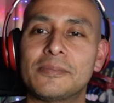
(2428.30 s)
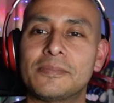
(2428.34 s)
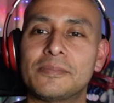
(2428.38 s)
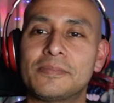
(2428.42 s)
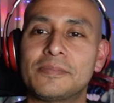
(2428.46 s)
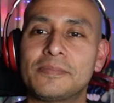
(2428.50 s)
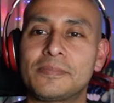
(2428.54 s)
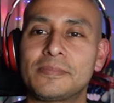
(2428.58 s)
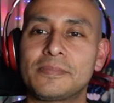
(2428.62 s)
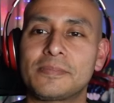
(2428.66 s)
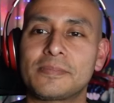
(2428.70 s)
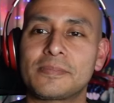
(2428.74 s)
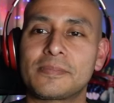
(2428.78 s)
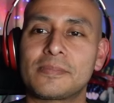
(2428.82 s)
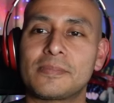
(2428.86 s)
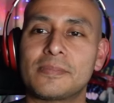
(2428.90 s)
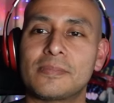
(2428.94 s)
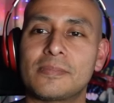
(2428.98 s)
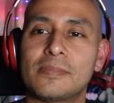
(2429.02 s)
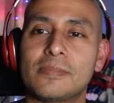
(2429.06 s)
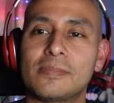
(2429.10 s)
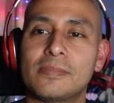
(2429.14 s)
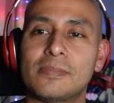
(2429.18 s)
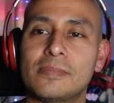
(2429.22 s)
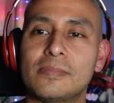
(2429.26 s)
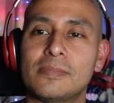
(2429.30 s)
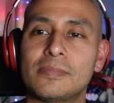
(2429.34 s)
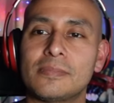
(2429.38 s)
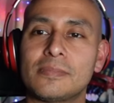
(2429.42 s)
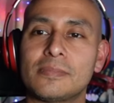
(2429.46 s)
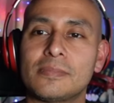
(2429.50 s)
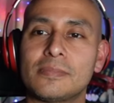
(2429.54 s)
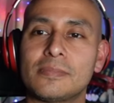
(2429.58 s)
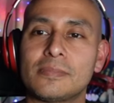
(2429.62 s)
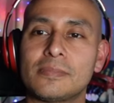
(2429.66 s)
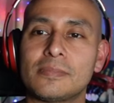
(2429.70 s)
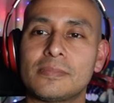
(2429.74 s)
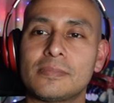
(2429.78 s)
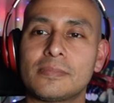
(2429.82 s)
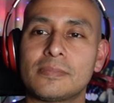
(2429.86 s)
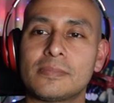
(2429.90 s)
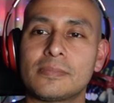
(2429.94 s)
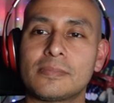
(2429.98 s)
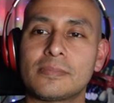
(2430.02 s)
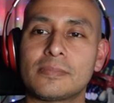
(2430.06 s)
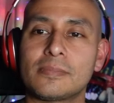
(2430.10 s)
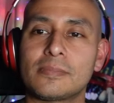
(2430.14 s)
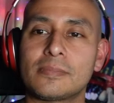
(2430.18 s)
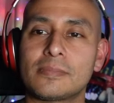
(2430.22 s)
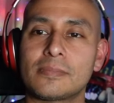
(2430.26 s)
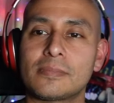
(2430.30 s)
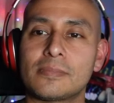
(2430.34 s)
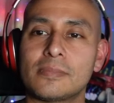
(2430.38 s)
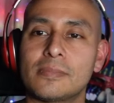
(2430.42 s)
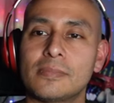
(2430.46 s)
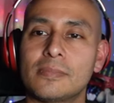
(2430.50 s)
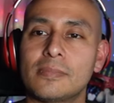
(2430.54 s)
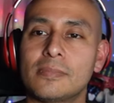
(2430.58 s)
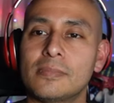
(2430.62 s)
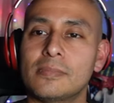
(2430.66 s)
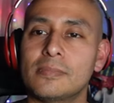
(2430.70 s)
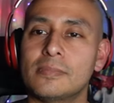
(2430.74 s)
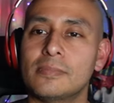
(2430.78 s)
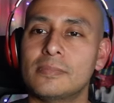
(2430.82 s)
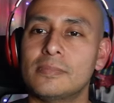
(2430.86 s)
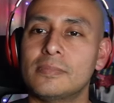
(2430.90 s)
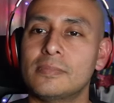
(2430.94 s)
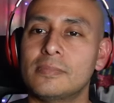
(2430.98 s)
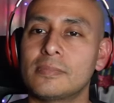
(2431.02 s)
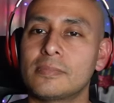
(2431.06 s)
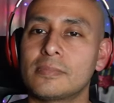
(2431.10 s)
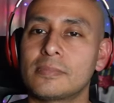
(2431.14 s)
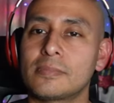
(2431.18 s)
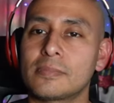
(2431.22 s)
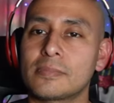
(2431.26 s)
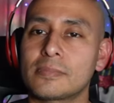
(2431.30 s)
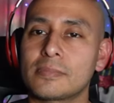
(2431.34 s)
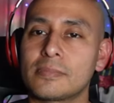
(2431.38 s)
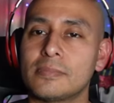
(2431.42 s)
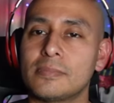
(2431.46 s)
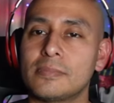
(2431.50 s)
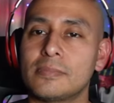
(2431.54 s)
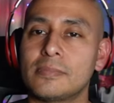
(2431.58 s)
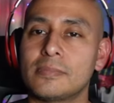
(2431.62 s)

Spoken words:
This person isn't speaking.